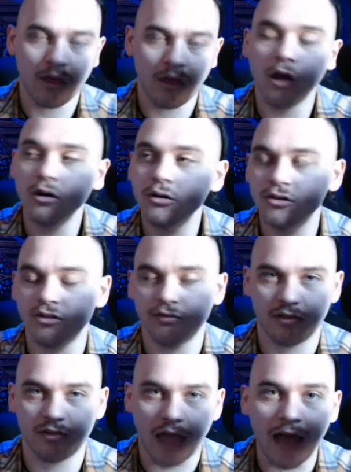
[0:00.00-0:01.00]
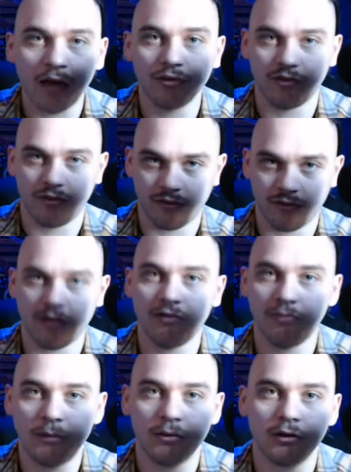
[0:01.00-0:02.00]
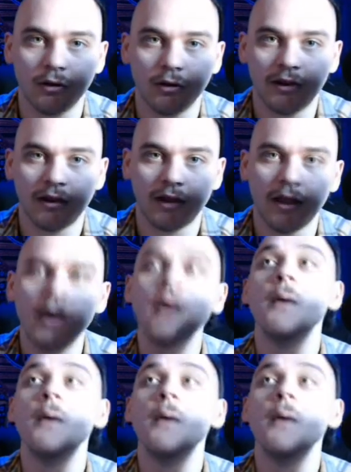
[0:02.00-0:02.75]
hundreds of thousands of people are going to die.